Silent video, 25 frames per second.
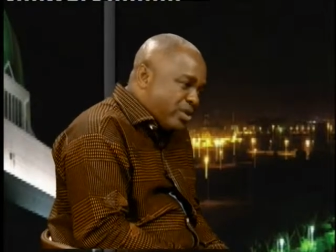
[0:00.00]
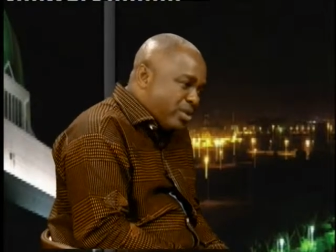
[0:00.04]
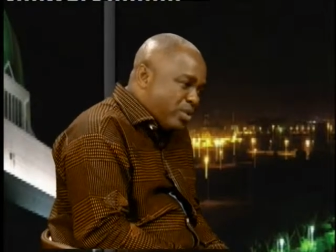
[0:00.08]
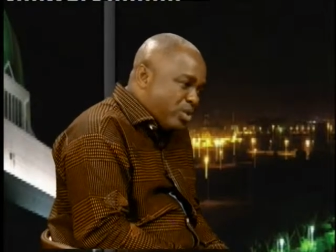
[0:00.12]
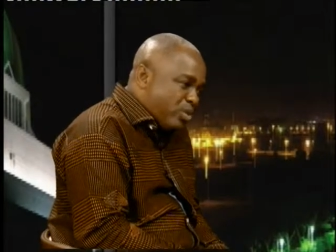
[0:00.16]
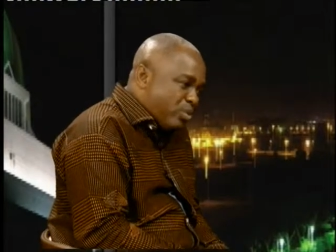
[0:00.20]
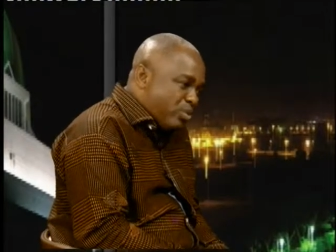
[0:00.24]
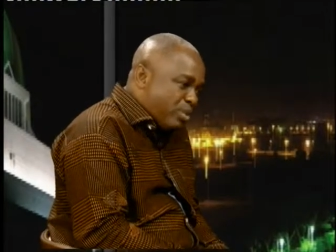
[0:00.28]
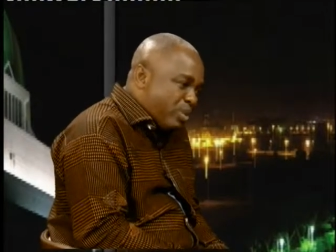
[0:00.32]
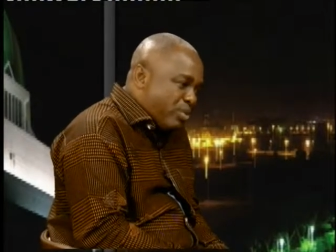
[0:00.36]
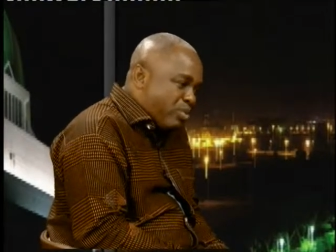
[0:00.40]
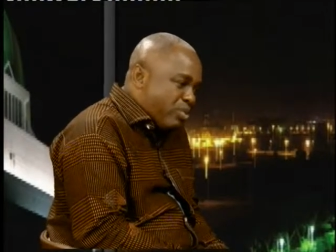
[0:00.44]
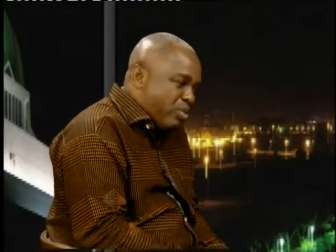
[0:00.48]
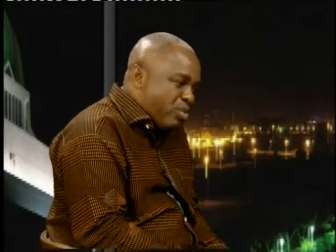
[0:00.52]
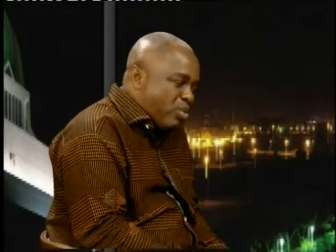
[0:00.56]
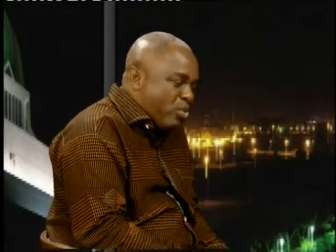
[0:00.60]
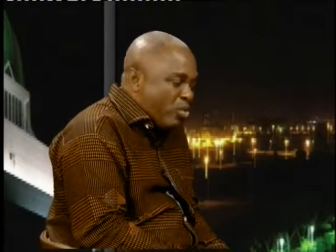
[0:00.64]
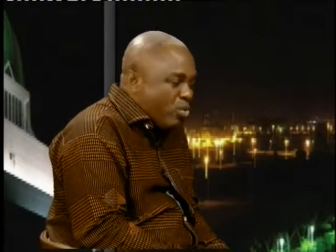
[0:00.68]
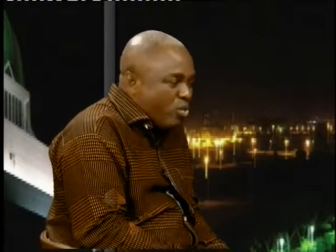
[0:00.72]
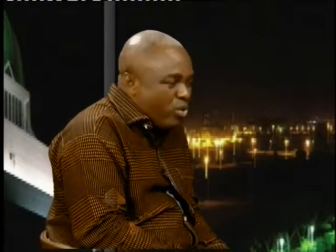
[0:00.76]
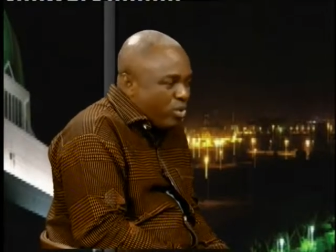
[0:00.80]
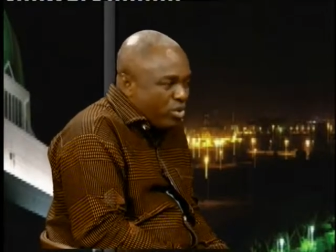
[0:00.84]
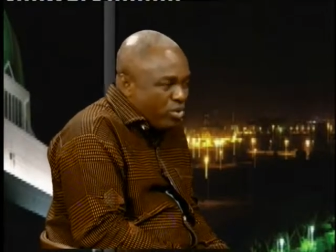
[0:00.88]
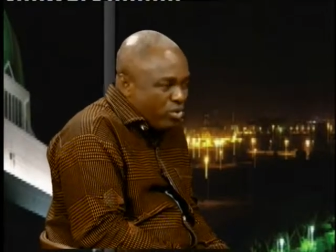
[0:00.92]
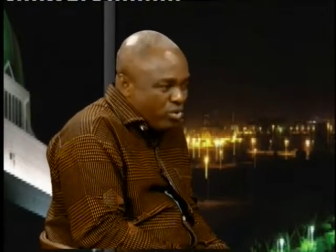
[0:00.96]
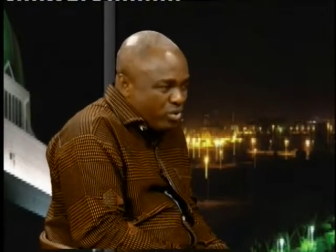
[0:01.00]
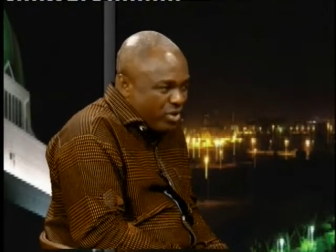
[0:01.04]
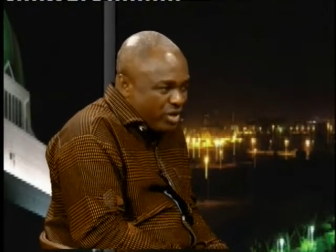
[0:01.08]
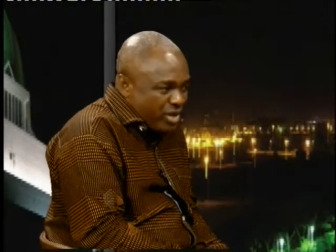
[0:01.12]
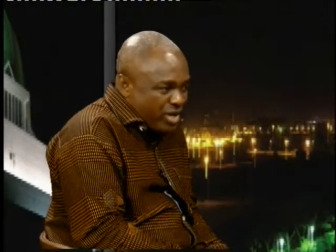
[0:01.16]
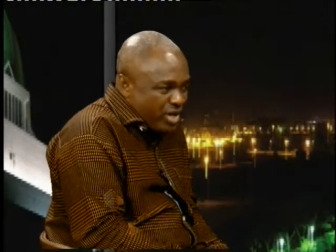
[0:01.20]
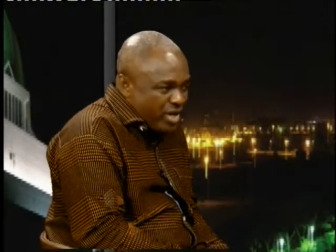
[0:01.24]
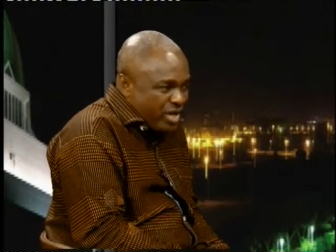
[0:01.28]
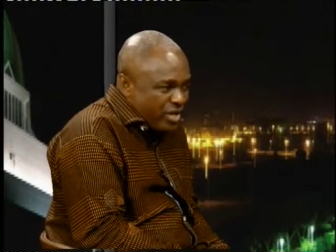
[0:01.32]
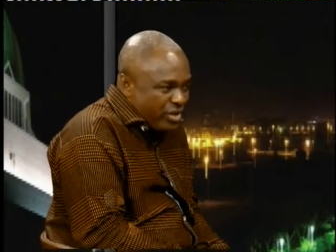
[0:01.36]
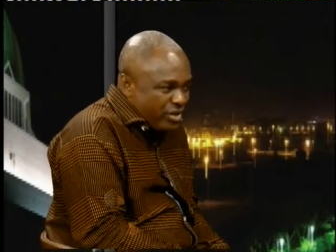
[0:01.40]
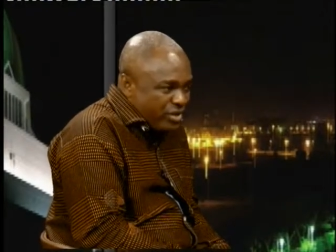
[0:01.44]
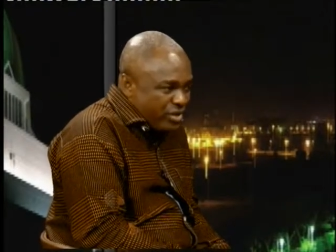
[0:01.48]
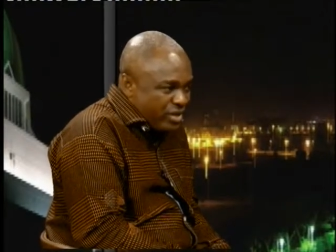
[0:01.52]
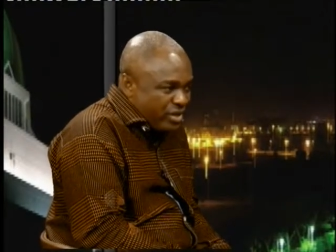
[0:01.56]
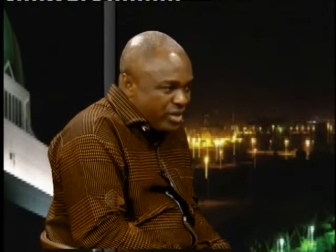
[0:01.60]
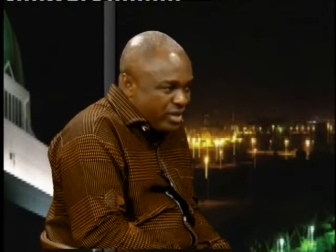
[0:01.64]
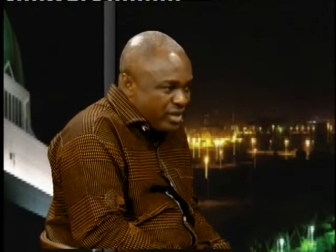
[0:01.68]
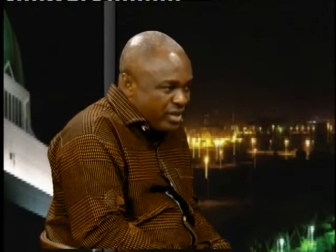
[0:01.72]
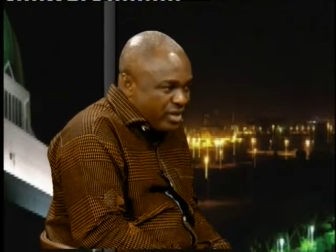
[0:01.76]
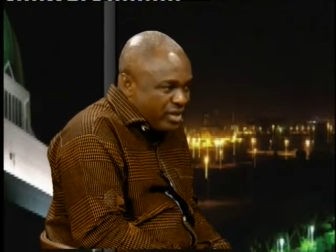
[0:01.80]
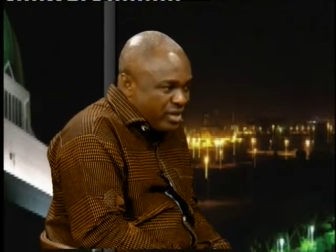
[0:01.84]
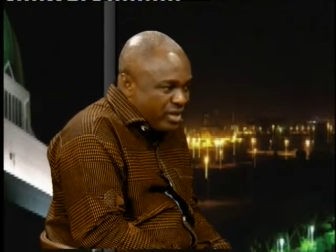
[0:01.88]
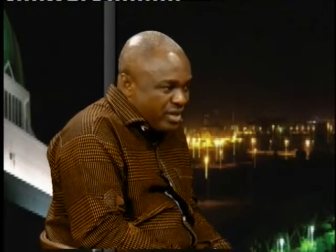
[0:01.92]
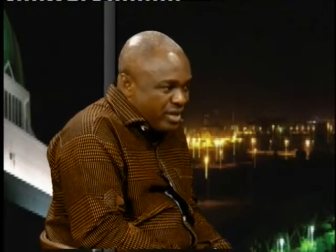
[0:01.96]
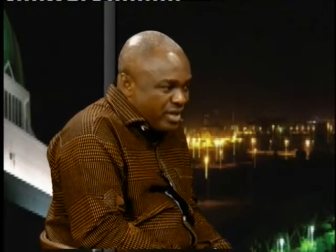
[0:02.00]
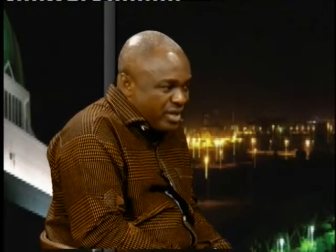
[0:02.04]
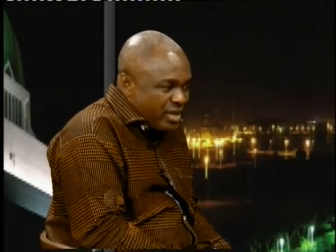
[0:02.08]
to people who want to engage in it.